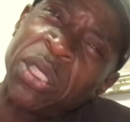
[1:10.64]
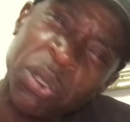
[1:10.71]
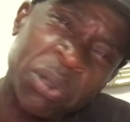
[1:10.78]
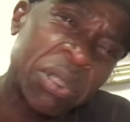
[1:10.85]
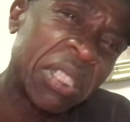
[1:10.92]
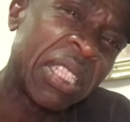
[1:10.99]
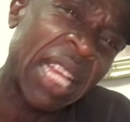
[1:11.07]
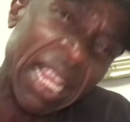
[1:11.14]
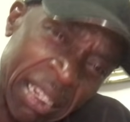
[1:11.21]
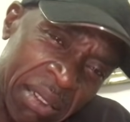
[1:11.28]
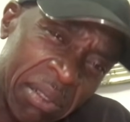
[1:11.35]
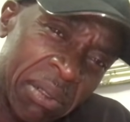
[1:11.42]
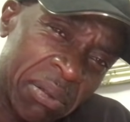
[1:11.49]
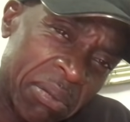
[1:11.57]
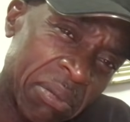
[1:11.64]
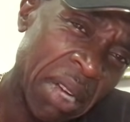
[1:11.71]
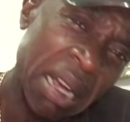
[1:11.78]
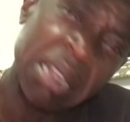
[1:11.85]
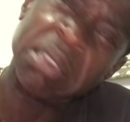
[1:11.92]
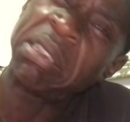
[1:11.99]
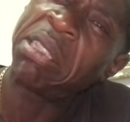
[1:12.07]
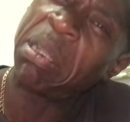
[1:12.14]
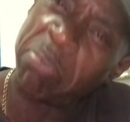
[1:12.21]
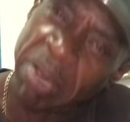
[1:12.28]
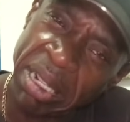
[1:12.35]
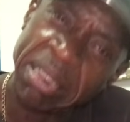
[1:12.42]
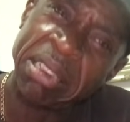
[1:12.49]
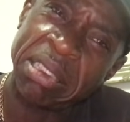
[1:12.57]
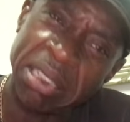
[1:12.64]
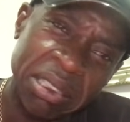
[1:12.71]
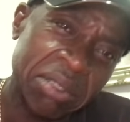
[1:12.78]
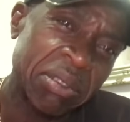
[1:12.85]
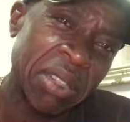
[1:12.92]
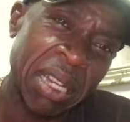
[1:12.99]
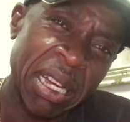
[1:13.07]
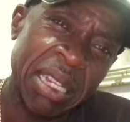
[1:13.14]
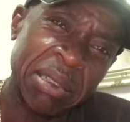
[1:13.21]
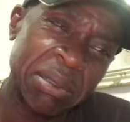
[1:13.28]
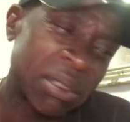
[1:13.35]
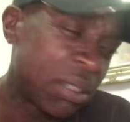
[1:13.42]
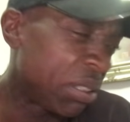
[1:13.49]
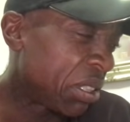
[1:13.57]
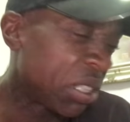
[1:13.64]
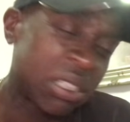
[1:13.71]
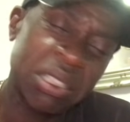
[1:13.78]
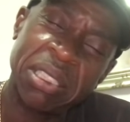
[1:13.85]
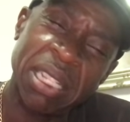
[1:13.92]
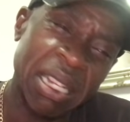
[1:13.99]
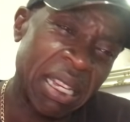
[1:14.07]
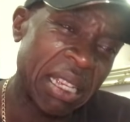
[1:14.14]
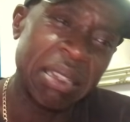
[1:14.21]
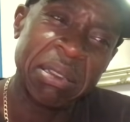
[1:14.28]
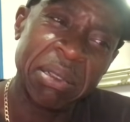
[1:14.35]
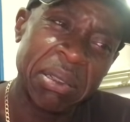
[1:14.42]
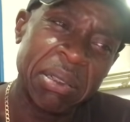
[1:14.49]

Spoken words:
do today, right, to the Brexiters, right, they're just like,